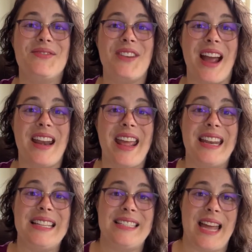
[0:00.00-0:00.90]
Friday and
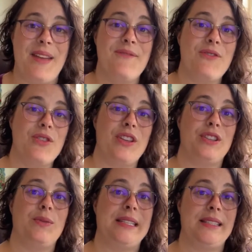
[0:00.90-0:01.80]
it's time for the
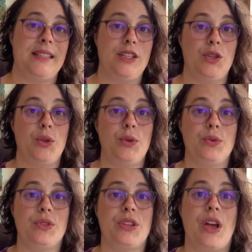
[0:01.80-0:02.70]
Twisted
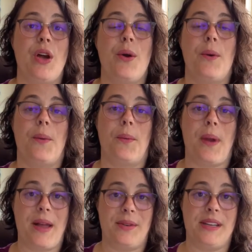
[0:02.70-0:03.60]
News
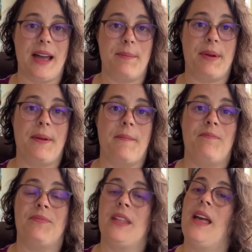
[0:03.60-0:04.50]
Roundup.
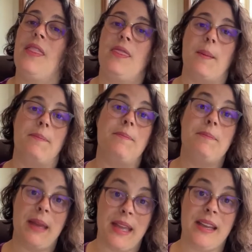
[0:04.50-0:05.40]
The
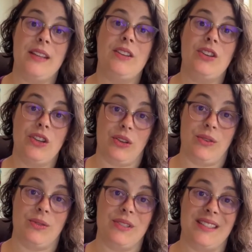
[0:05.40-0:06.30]
big
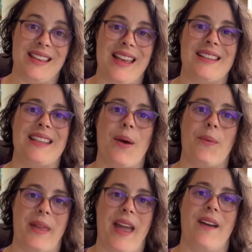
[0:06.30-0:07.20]
news is that
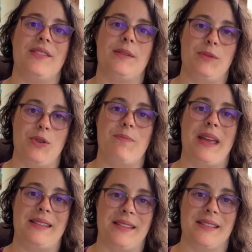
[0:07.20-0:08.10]
we have some new
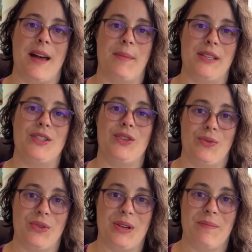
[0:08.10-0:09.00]
bases coming soon.